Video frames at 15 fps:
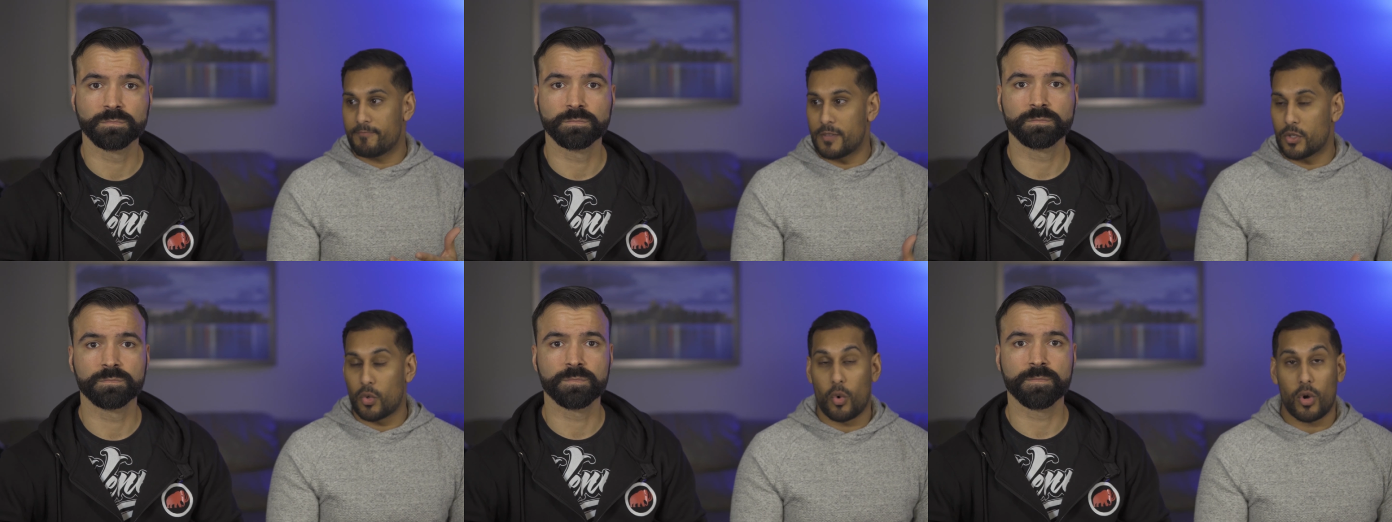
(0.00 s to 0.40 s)

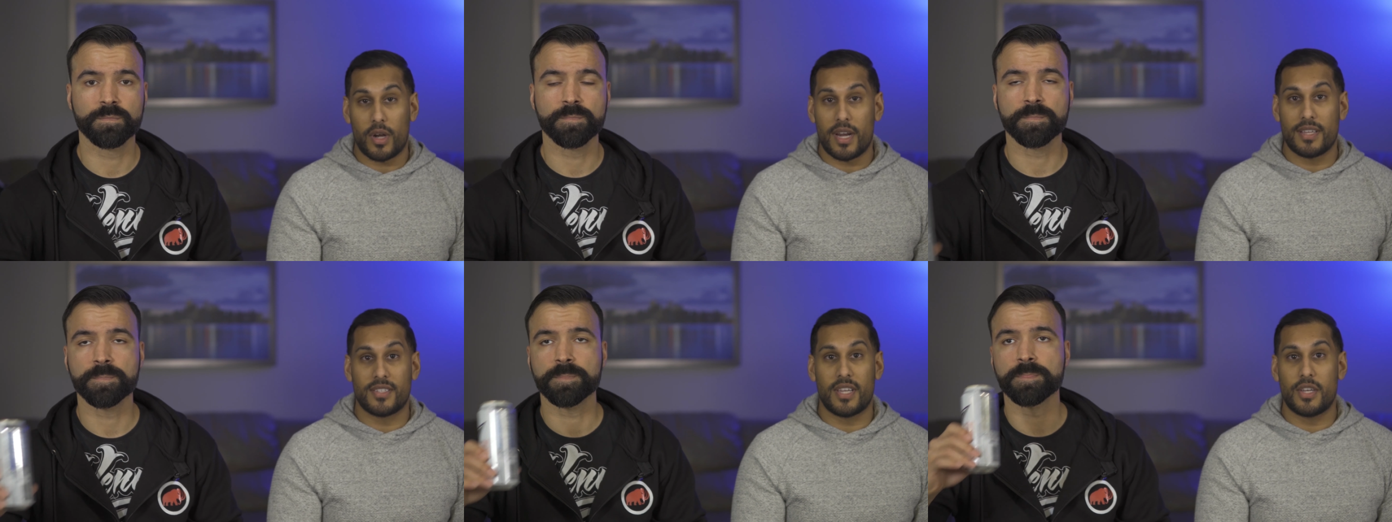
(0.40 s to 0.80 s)
Speaker 1: this
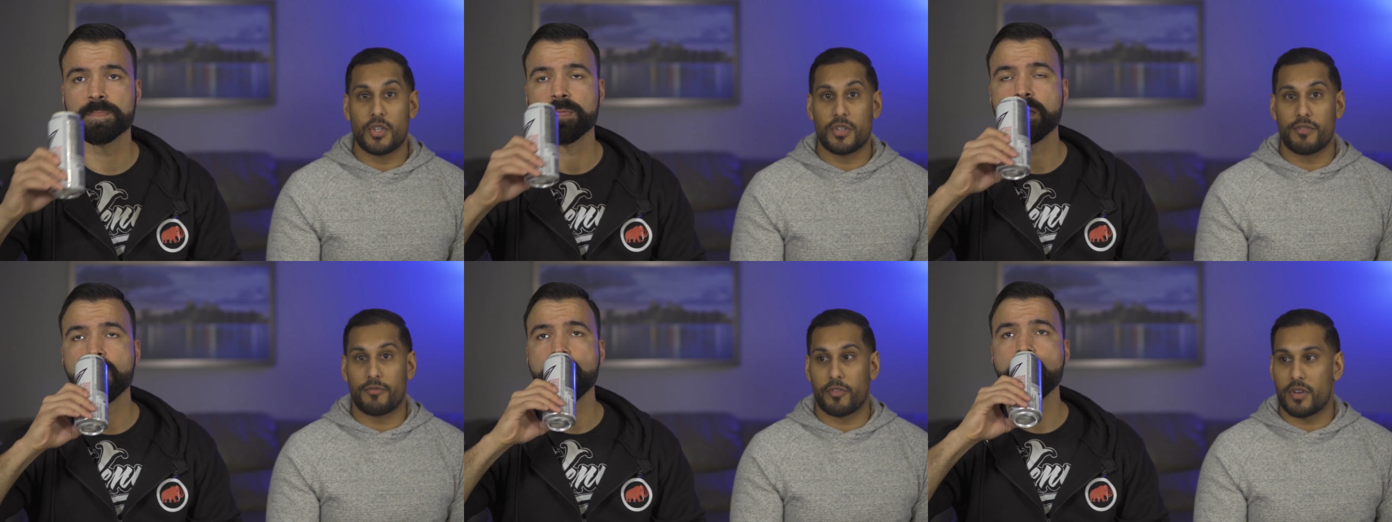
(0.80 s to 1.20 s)

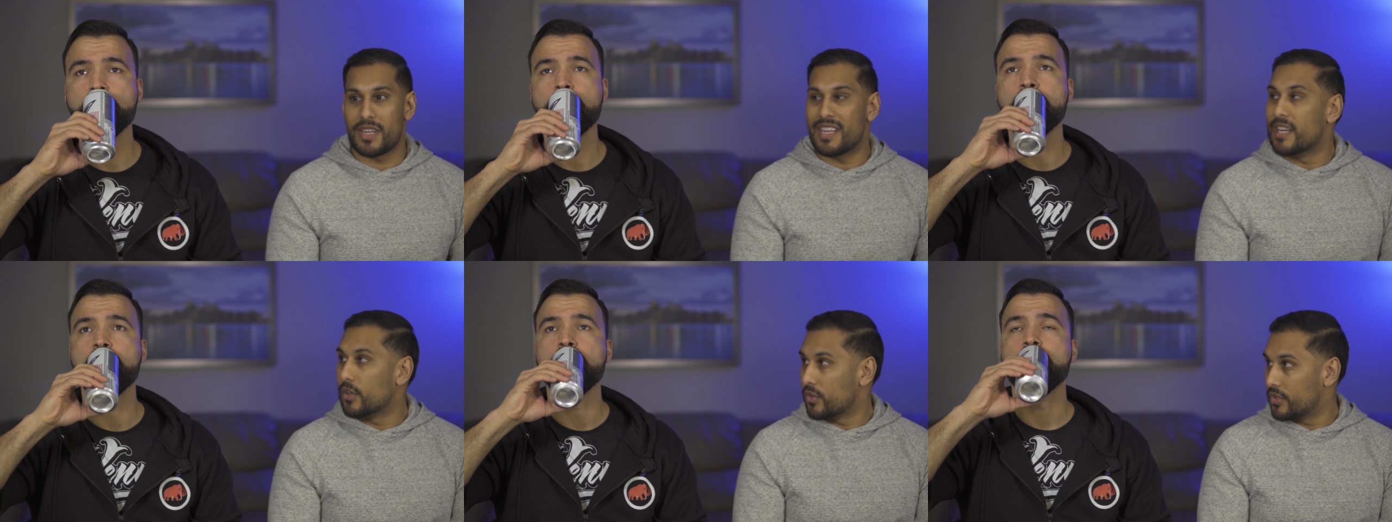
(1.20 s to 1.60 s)
organization for
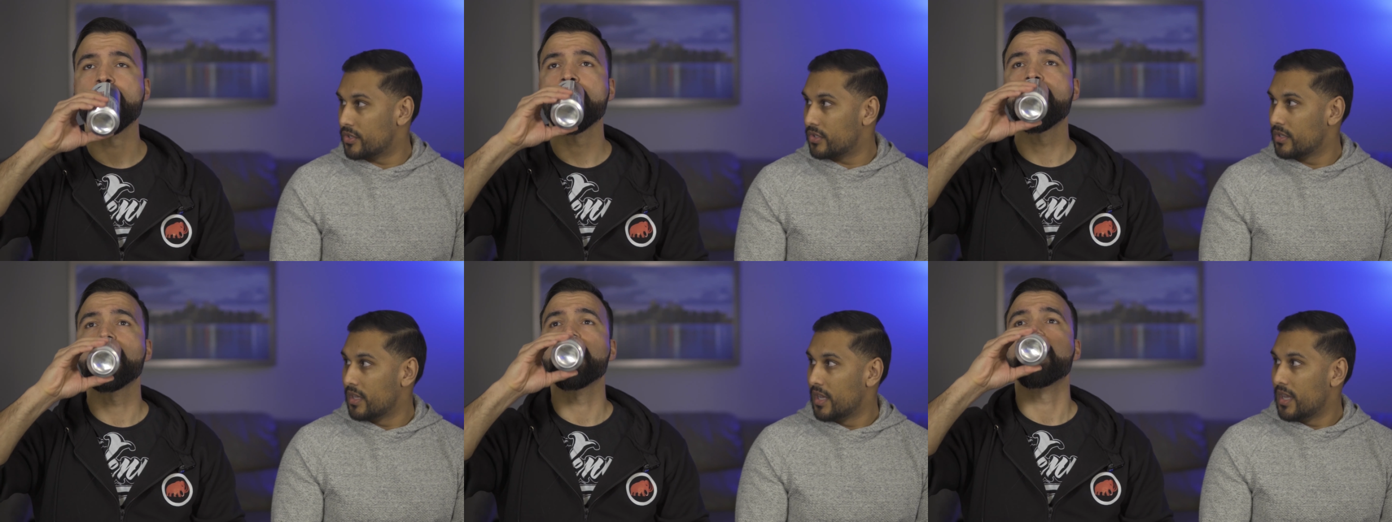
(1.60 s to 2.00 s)

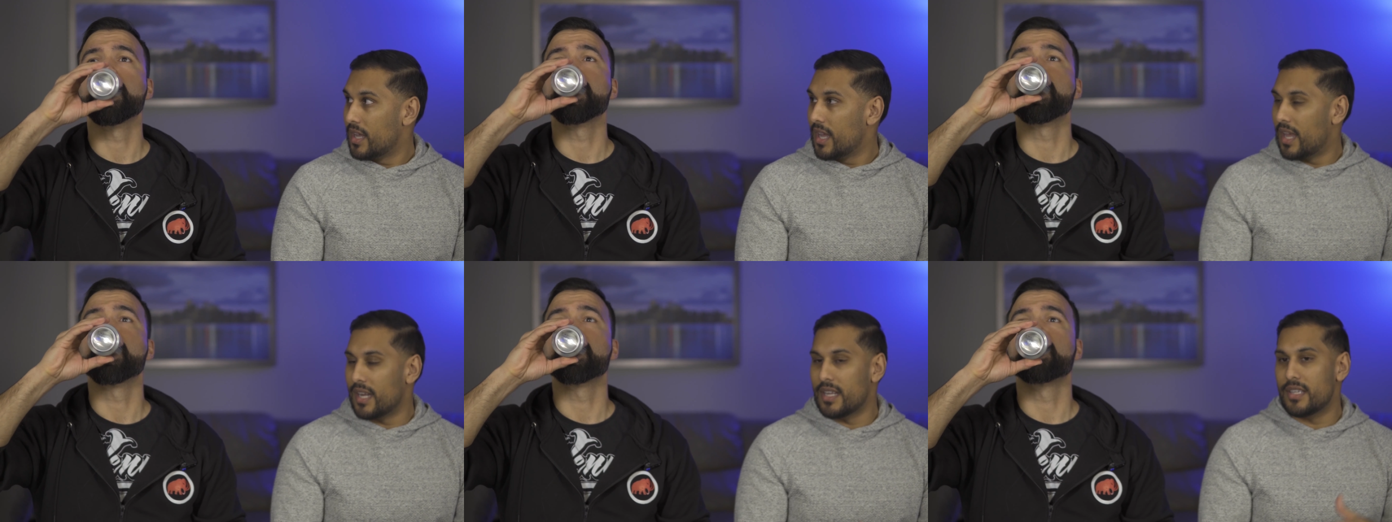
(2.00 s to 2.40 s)
years,
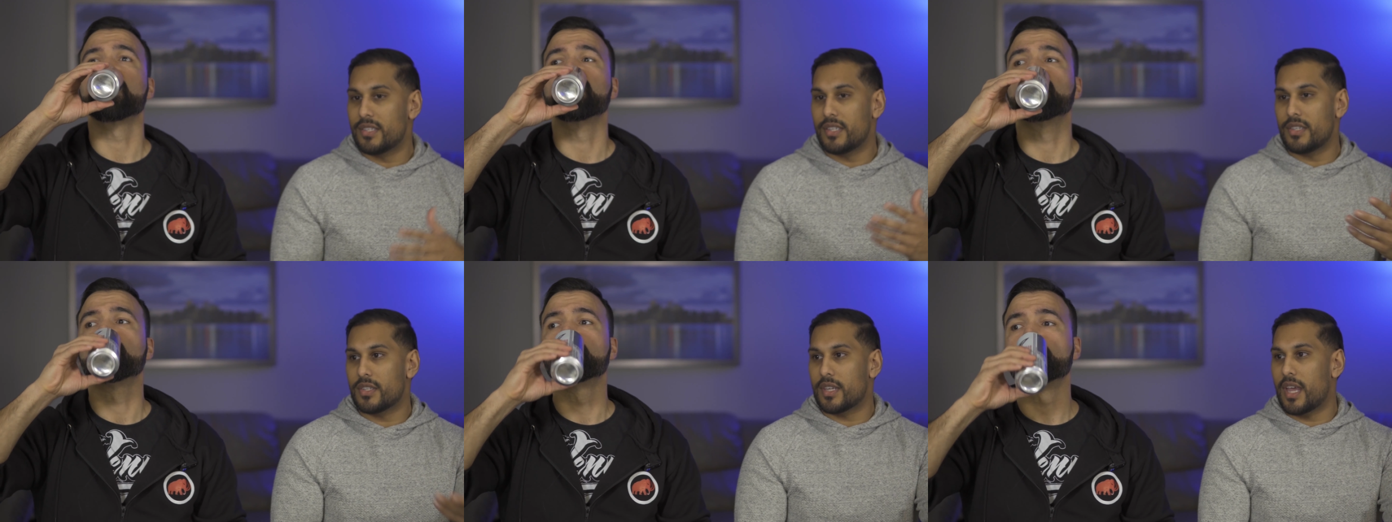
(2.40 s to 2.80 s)
and he
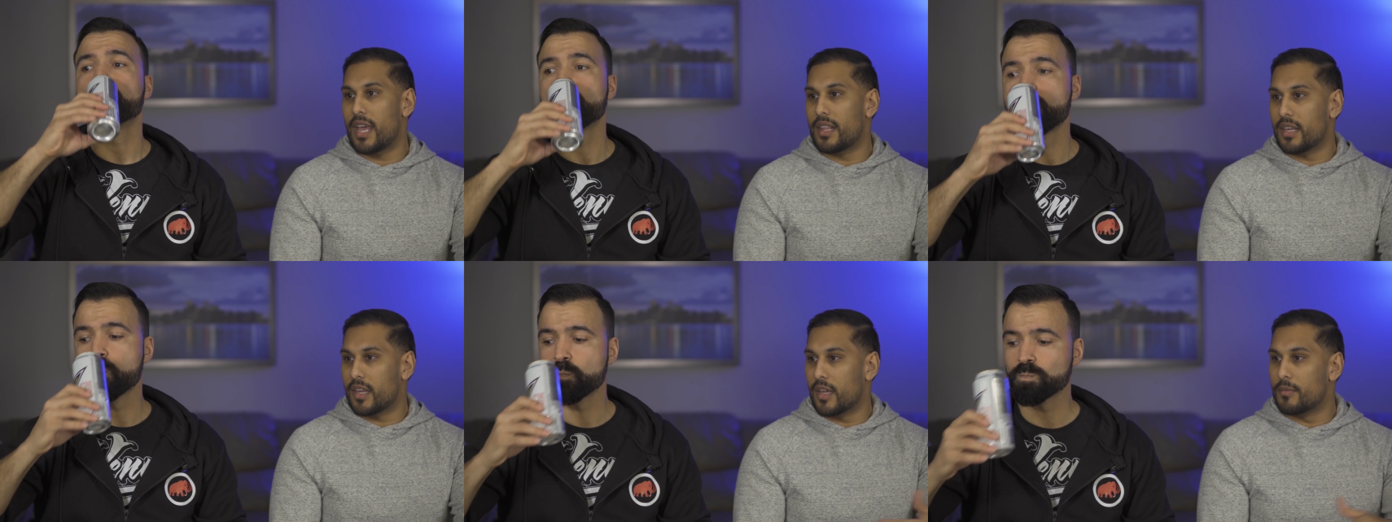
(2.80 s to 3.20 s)
sees a
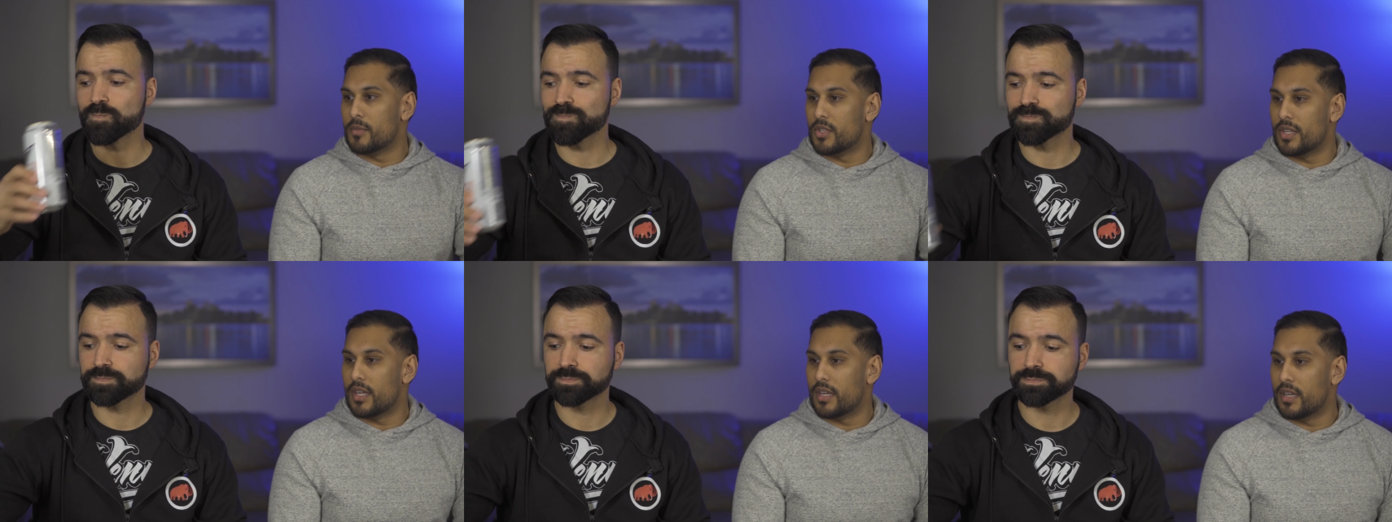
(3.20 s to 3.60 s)
guy that
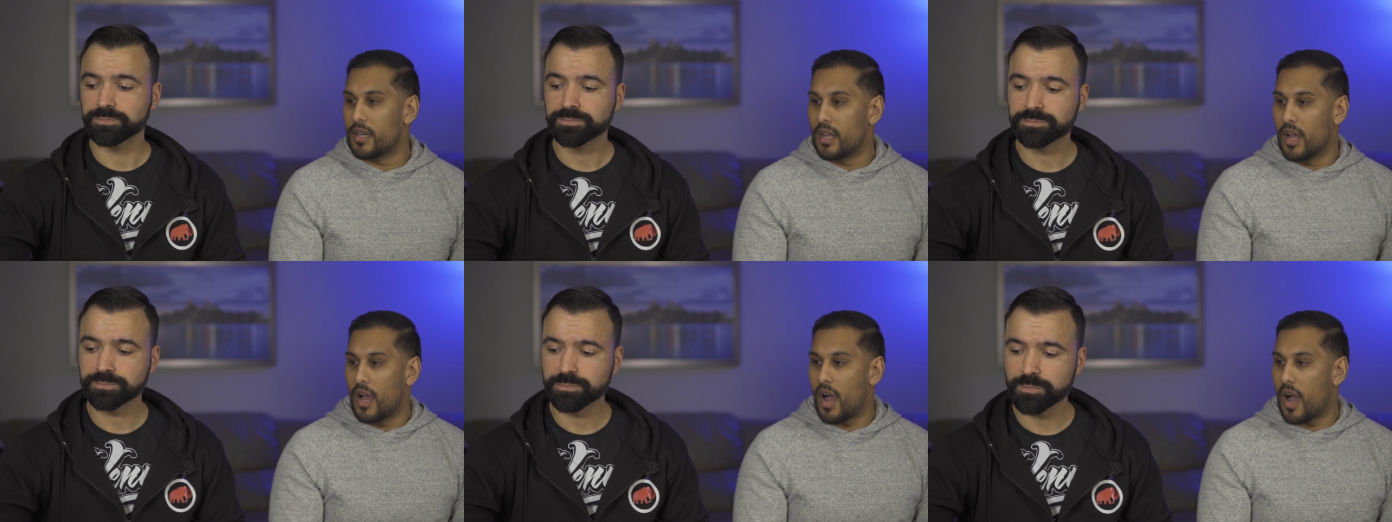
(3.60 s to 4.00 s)
comes in
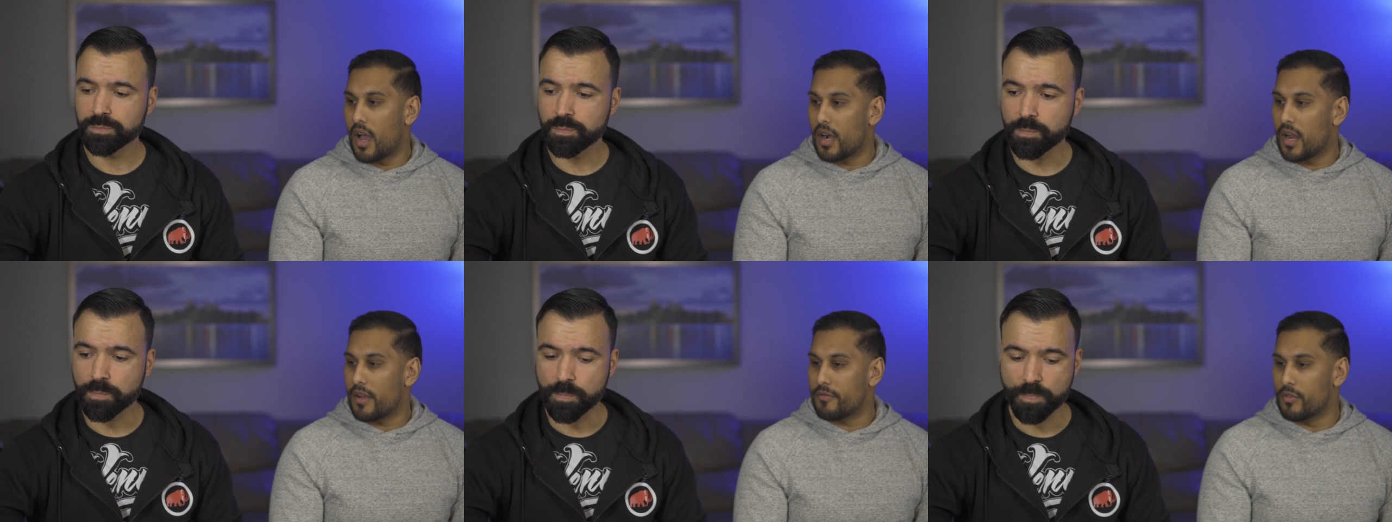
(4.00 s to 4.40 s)

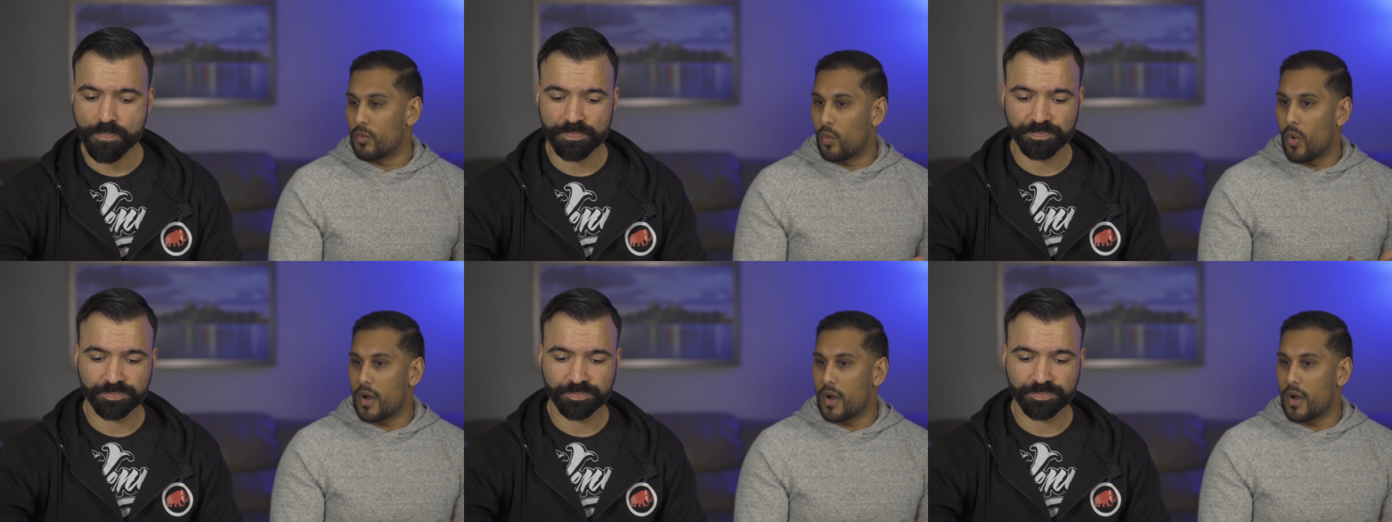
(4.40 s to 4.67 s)
hot off of